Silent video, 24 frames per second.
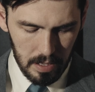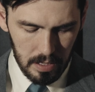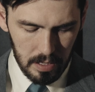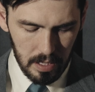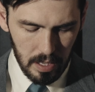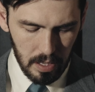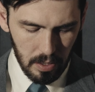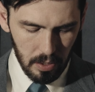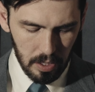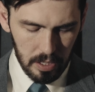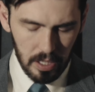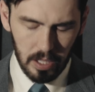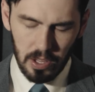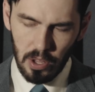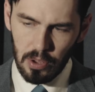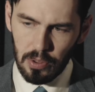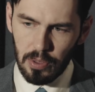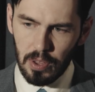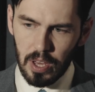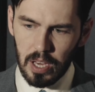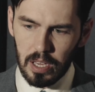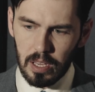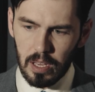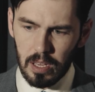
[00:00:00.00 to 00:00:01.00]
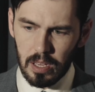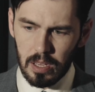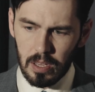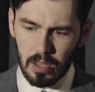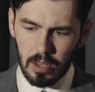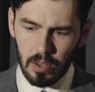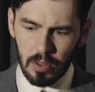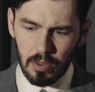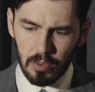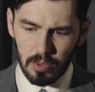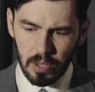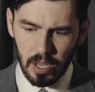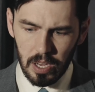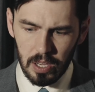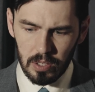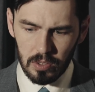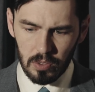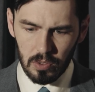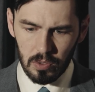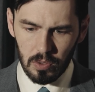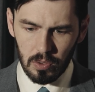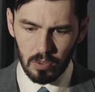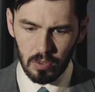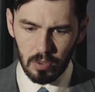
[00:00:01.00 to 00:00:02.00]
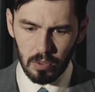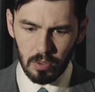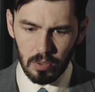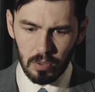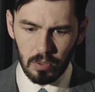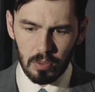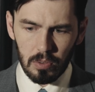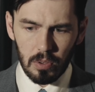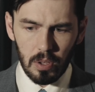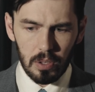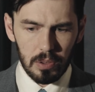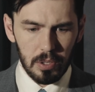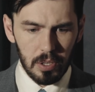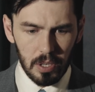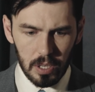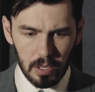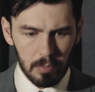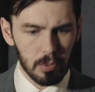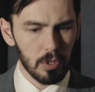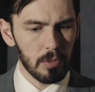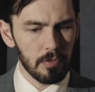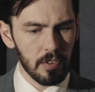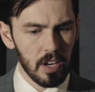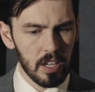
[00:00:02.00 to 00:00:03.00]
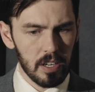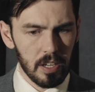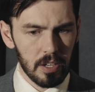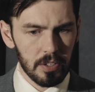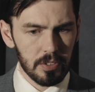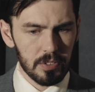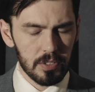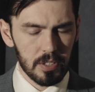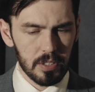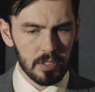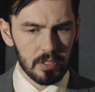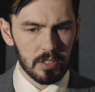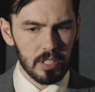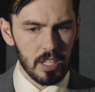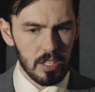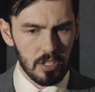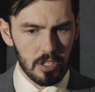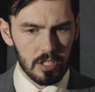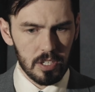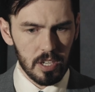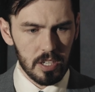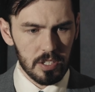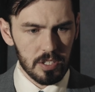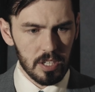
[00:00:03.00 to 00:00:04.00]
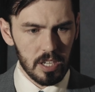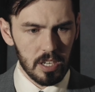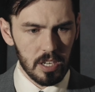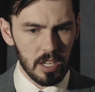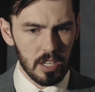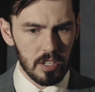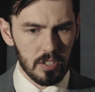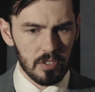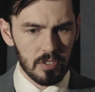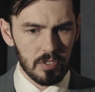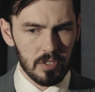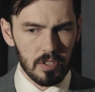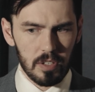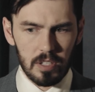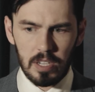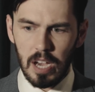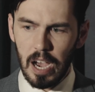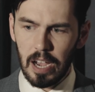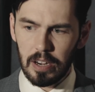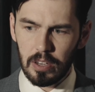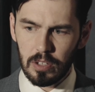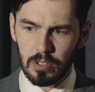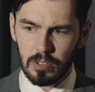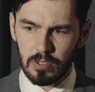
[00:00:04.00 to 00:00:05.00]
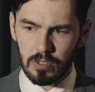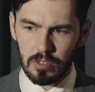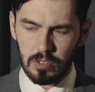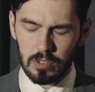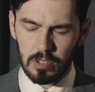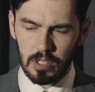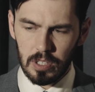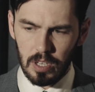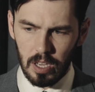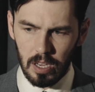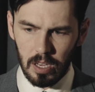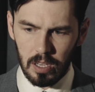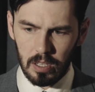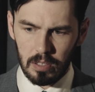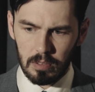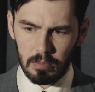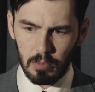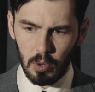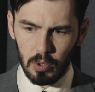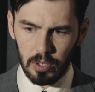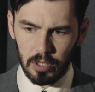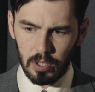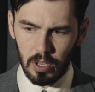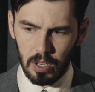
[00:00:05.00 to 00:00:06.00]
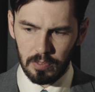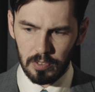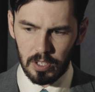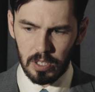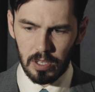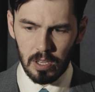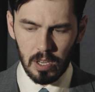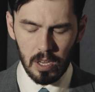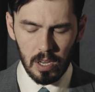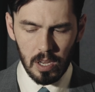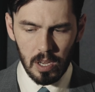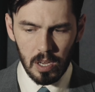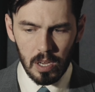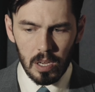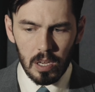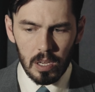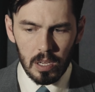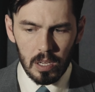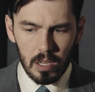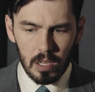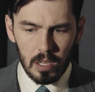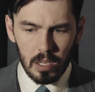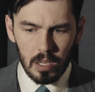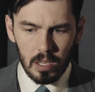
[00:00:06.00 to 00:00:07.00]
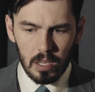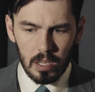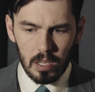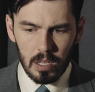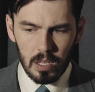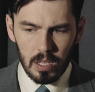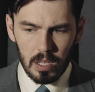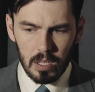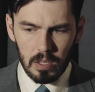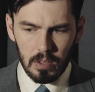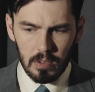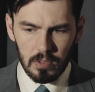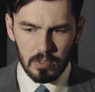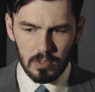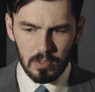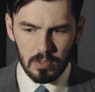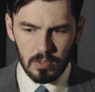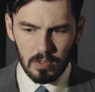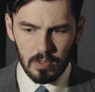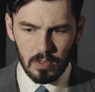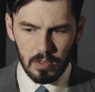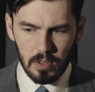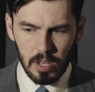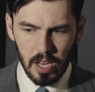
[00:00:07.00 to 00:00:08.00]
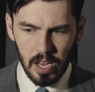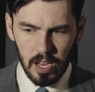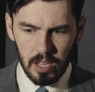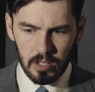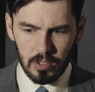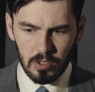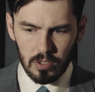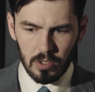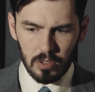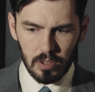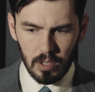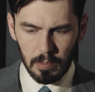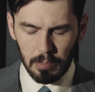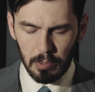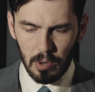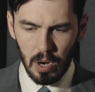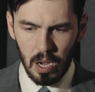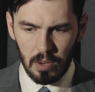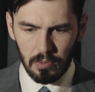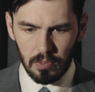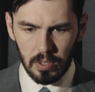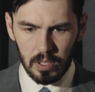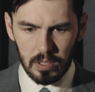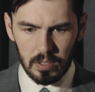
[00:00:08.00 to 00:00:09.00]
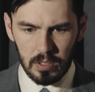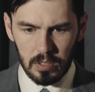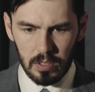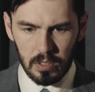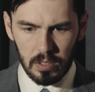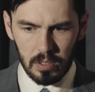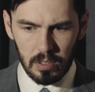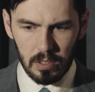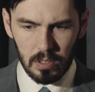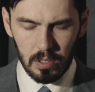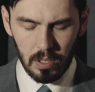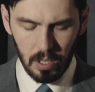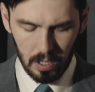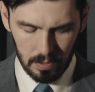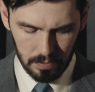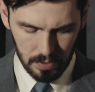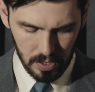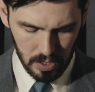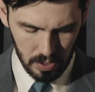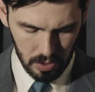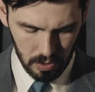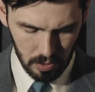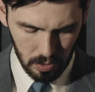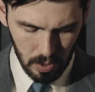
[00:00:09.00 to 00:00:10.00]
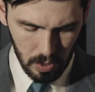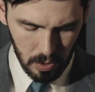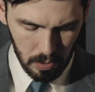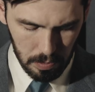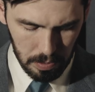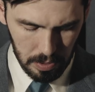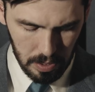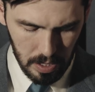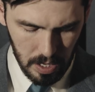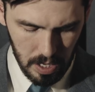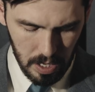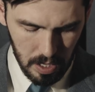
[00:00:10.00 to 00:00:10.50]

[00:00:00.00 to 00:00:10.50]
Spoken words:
Now, another thing that the Honorable Von Helton teaches us in his guidance today in Morning Coffee is that the prophet of this group